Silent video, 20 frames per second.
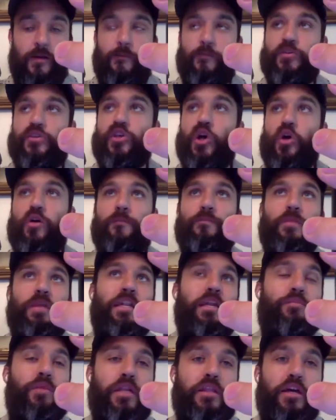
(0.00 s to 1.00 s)
So
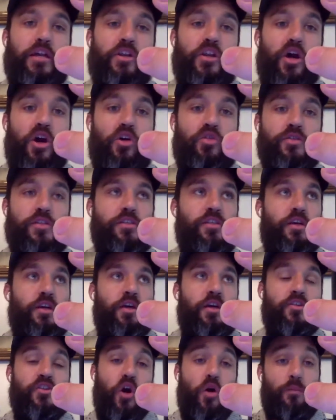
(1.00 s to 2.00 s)
anybody that knows,
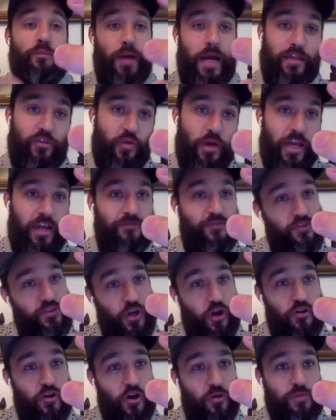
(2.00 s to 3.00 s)
so by the way, if you
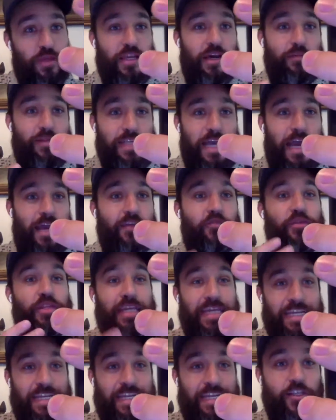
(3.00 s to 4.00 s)
don't know me, I'm Zach with
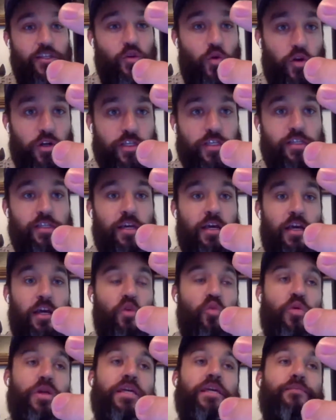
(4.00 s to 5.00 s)
Indie Source.
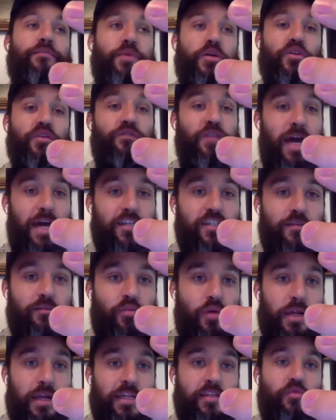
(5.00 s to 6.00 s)
We build fashion
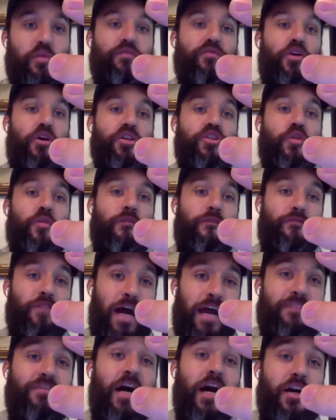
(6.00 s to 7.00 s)
brands. We've launched over
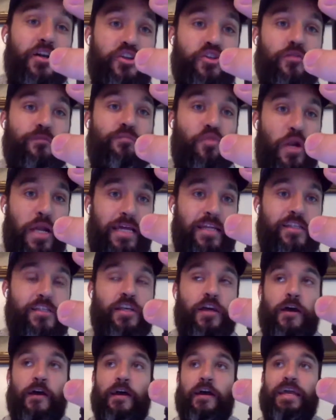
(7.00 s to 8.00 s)
500 brands
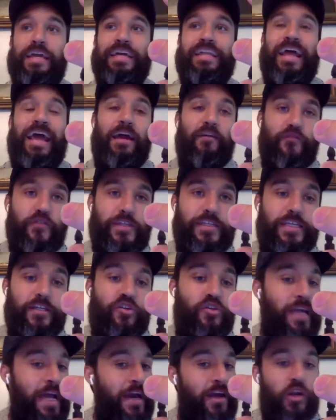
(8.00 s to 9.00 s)
in every
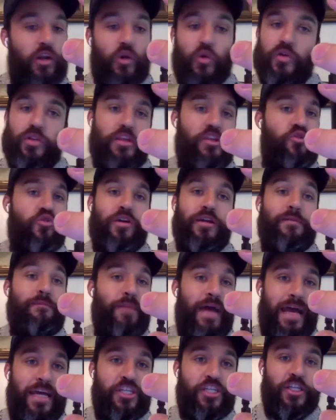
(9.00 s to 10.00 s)
single category that you can
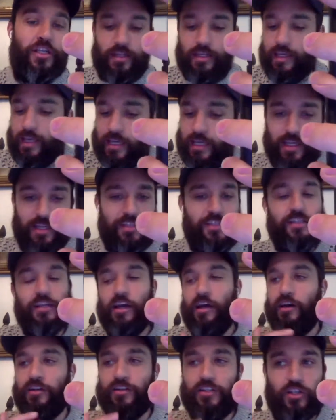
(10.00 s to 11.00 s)
imagine: kids,
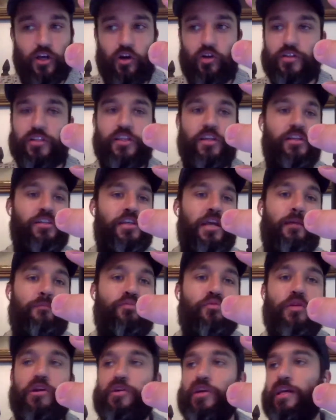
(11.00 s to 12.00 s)
adults,
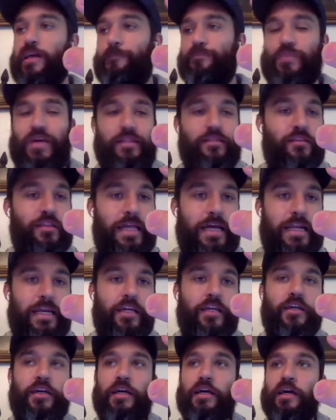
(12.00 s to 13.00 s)
contemporary,
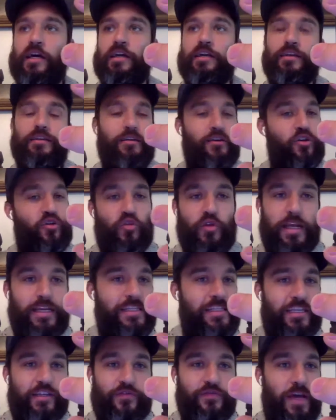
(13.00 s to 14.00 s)
athletic,
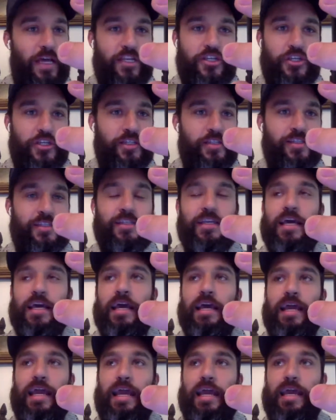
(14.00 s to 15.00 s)
crazy inventions,
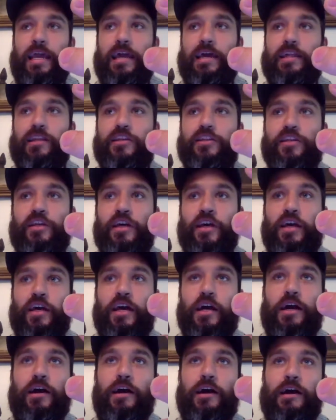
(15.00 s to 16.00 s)
and
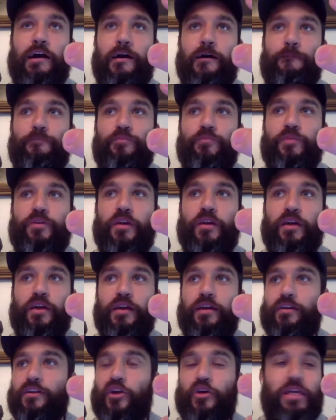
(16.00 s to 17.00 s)

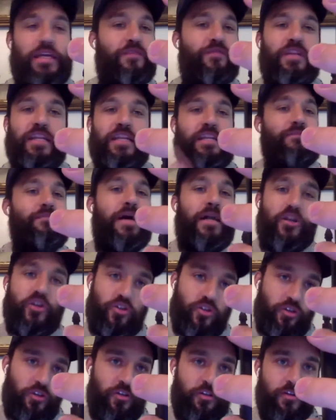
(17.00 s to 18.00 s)
even in the
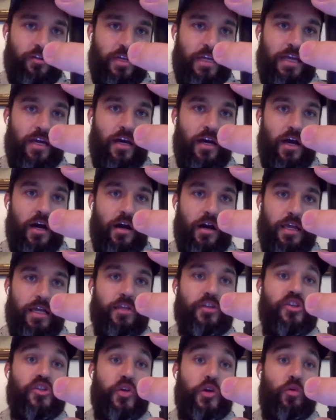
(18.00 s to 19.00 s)
medical
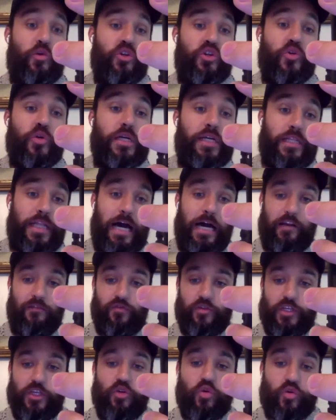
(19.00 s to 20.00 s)
industry, we're doing a lot of
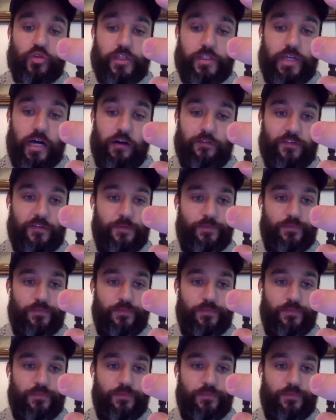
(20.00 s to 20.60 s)
really cool stuff.